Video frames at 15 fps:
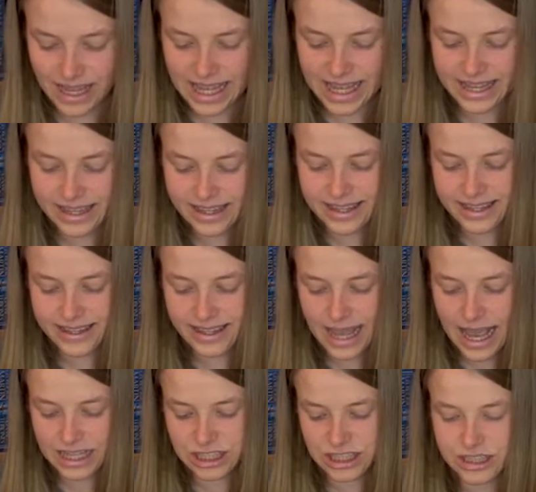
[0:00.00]
Is
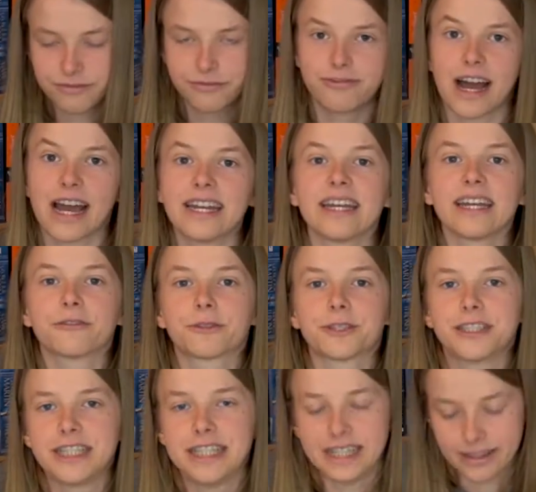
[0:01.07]
actually finding a
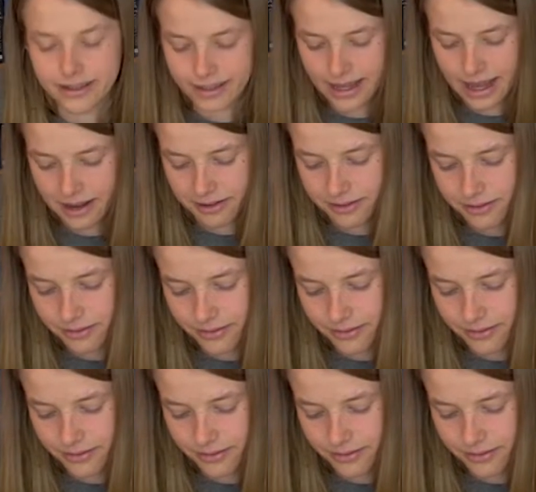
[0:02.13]
routine that